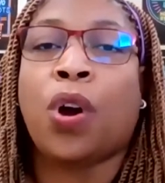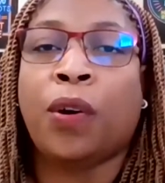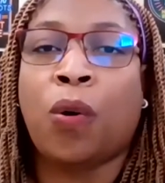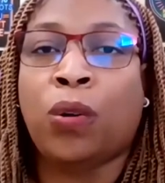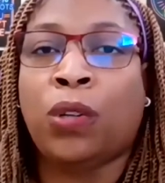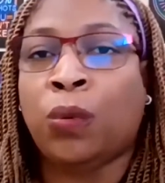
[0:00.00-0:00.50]

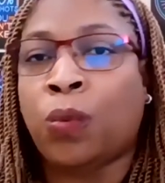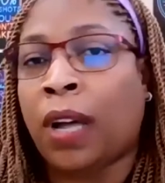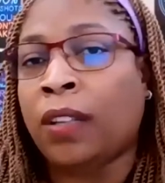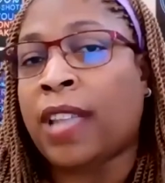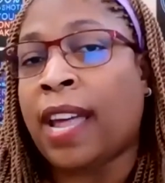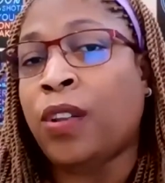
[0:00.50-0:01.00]
You're the
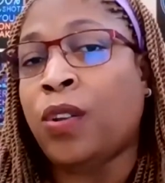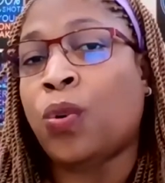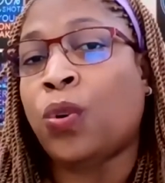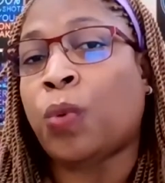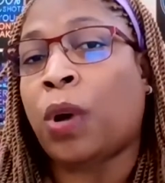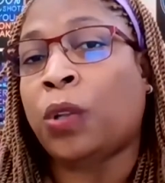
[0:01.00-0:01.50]
only
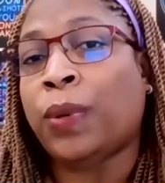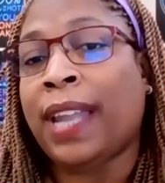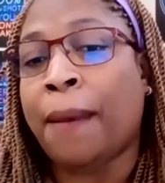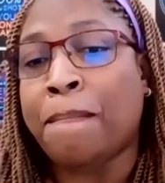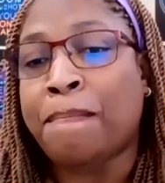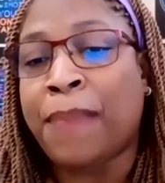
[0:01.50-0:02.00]
one that
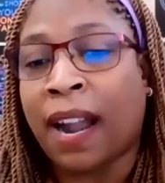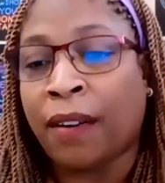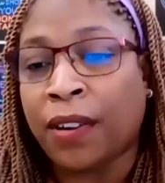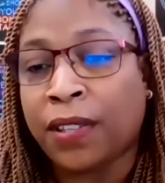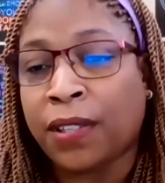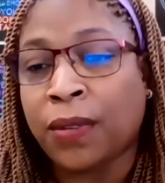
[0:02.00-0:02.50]
knows what will
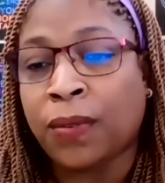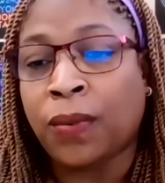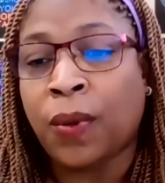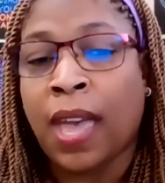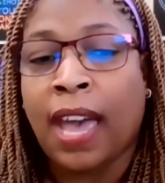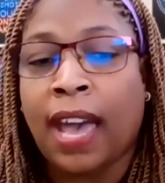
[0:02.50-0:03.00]

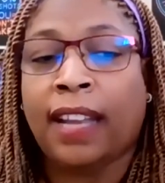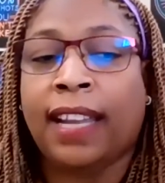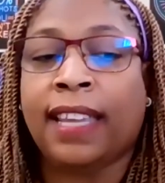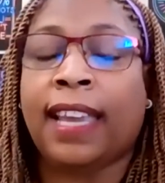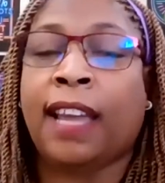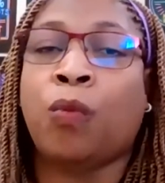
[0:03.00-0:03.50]
embarrass
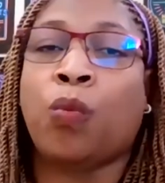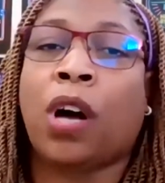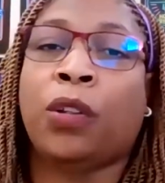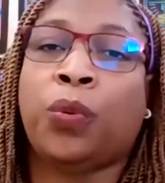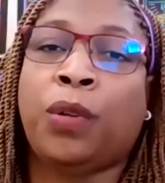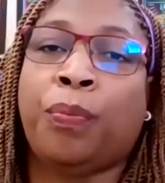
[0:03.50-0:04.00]
you and
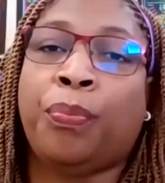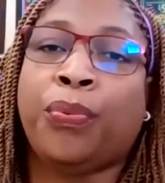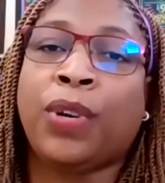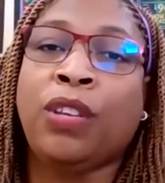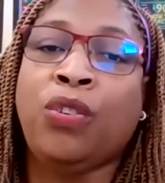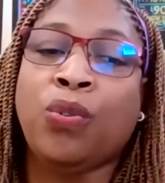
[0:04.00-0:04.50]
again,
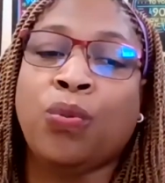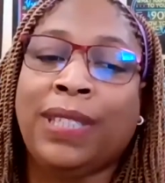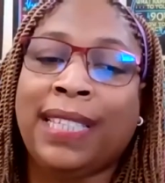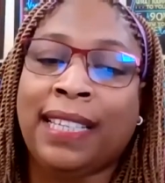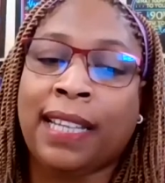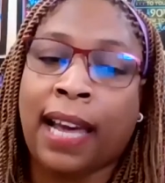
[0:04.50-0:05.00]
what will
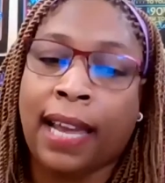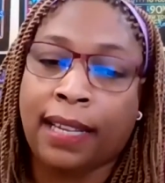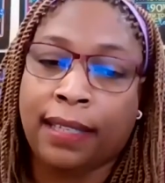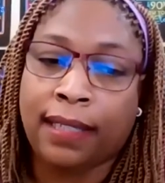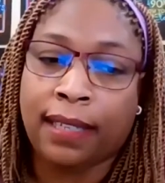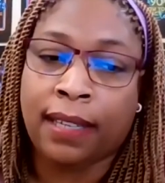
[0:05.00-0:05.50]
bring you
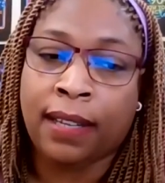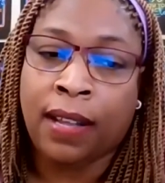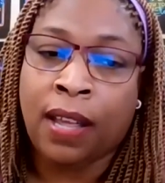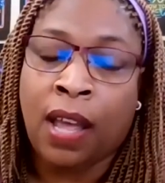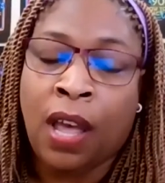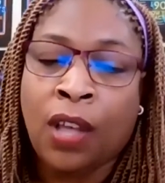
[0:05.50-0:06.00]

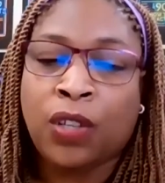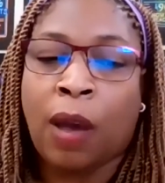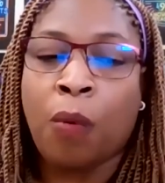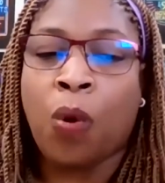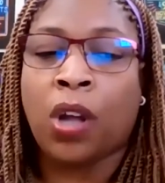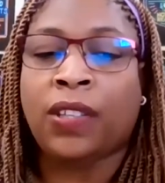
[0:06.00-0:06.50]
delight.
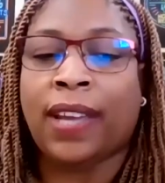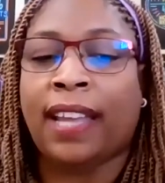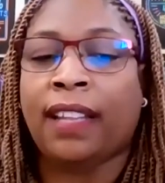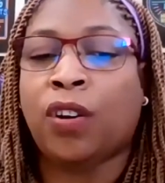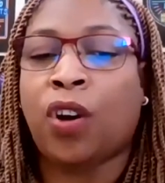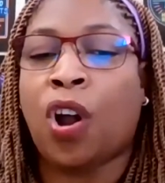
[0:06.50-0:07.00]
So I
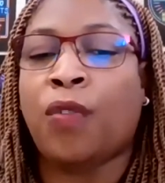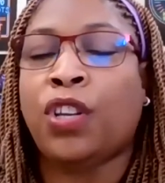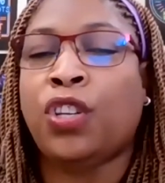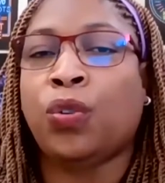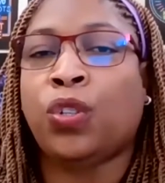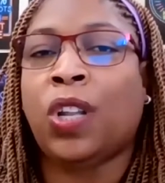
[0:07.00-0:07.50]
want to
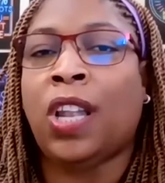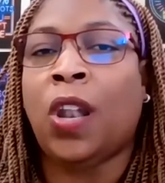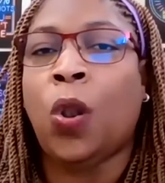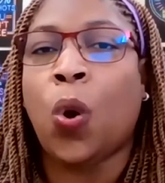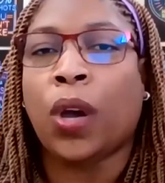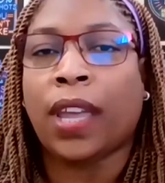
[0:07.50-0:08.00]
encourage
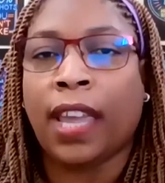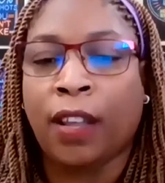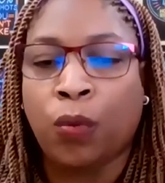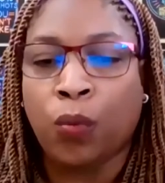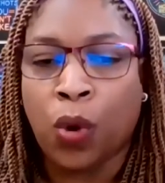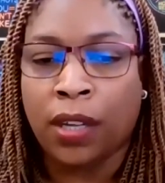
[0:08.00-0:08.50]
you to
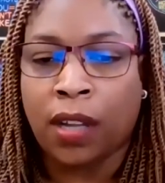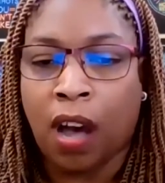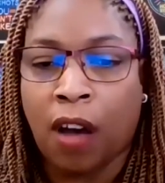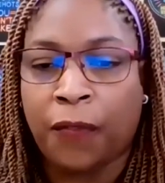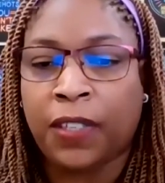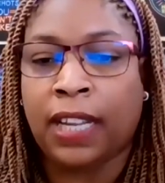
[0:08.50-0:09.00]
look
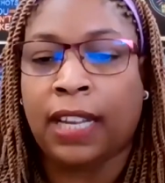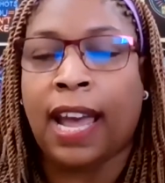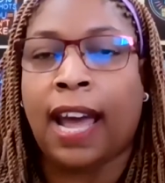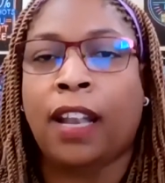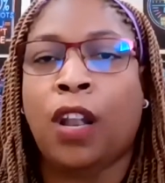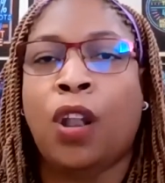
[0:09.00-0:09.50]
inward
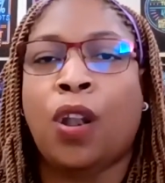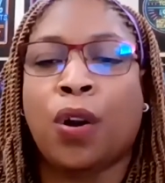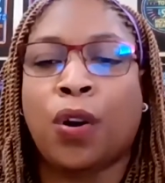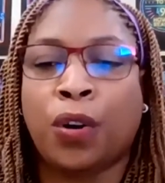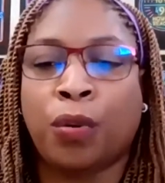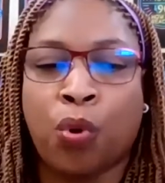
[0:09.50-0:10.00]
often
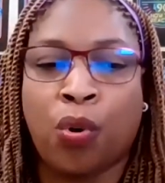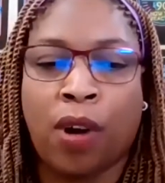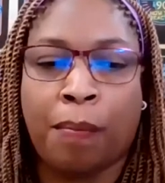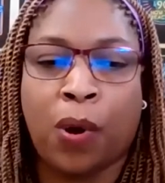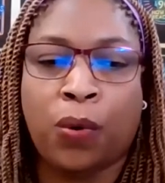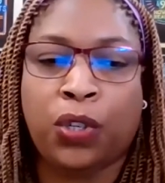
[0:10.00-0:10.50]
and
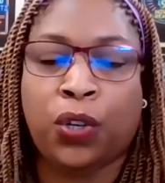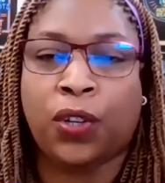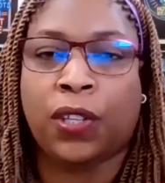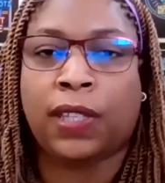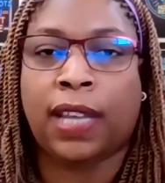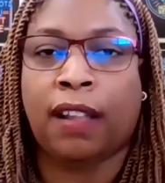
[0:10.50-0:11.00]
learn more
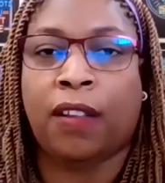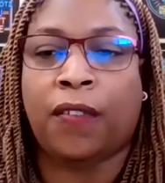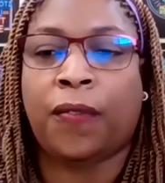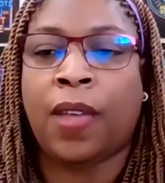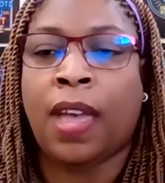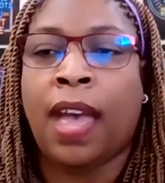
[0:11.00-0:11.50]
about
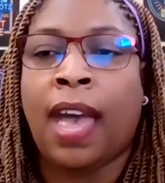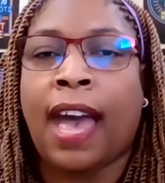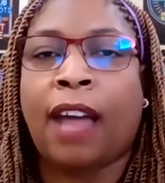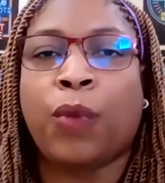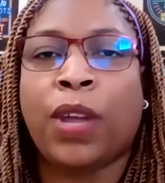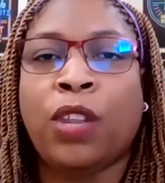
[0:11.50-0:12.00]
yourself.
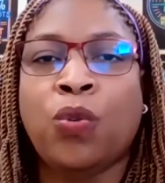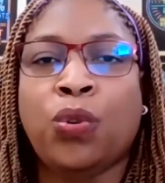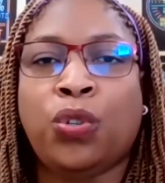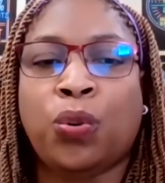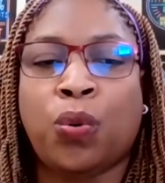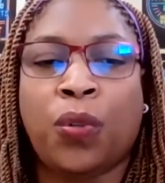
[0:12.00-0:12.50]

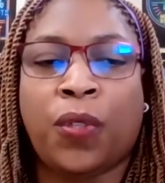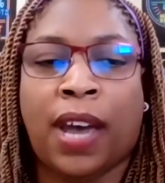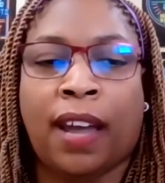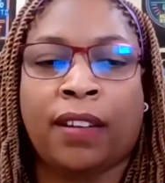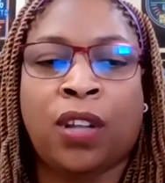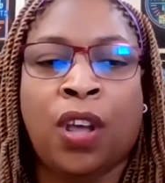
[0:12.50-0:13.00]
And when you
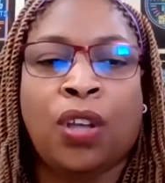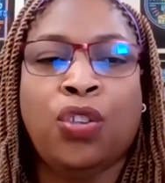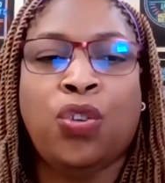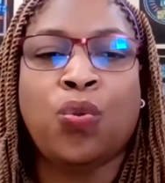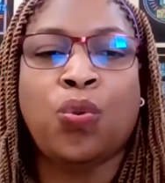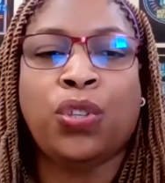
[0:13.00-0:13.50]
do
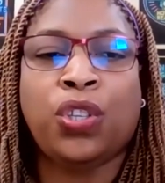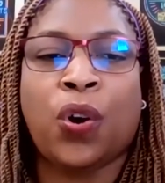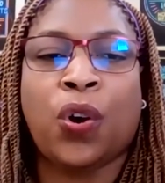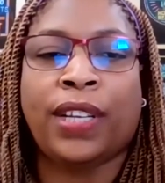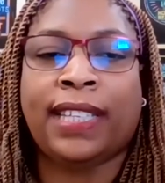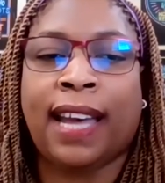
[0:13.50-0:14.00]
that,
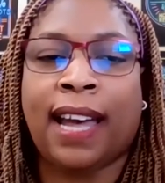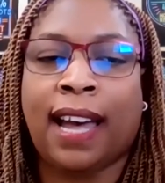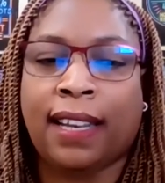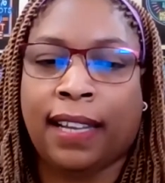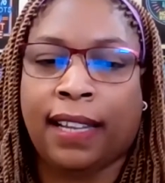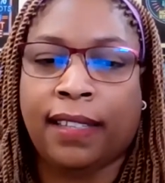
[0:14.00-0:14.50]
use
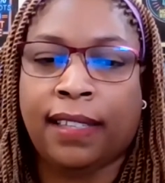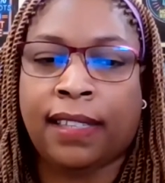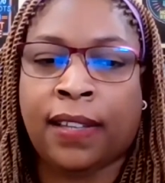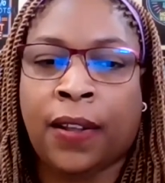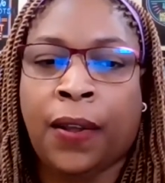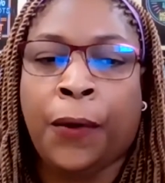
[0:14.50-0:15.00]
your
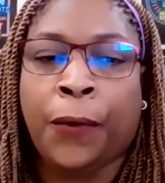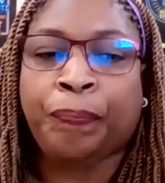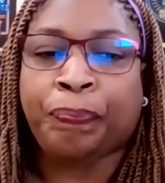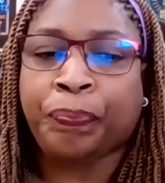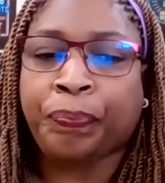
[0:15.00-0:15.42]
talents,